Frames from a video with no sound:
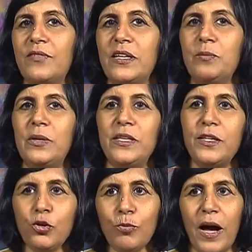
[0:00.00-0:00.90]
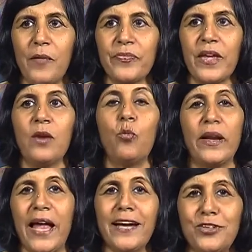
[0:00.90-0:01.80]
available in Cuba, and
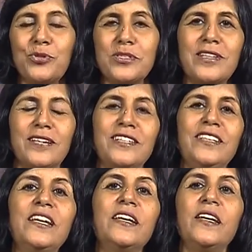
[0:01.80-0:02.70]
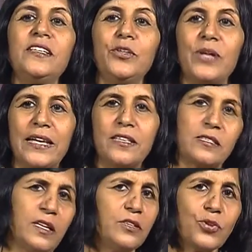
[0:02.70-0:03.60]
one had to study in the United
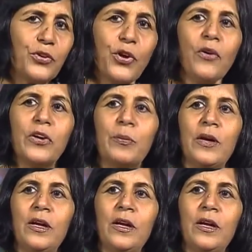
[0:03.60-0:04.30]
States or Europe.